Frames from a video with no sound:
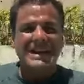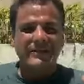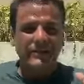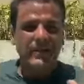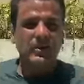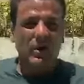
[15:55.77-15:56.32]

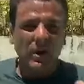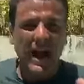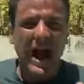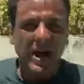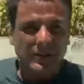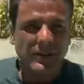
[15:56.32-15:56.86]
If you are
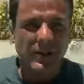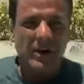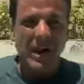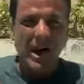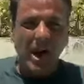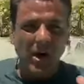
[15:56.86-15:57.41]
out there
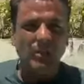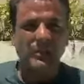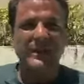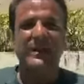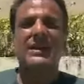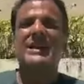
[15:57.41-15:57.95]

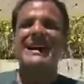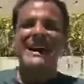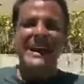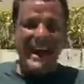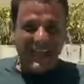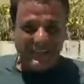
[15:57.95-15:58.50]
helping
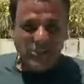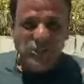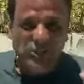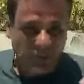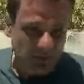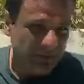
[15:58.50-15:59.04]
and
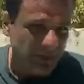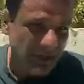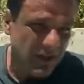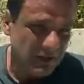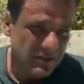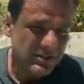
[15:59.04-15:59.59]
serving
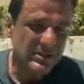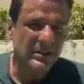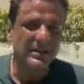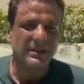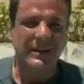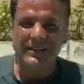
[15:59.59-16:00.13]
others
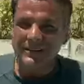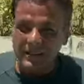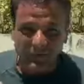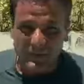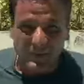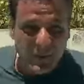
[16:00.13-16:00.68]
in
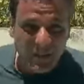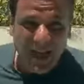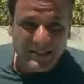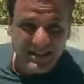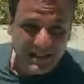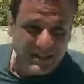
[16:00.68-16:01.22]
different
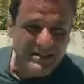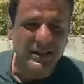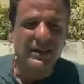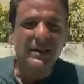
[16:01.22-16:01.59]
capacities,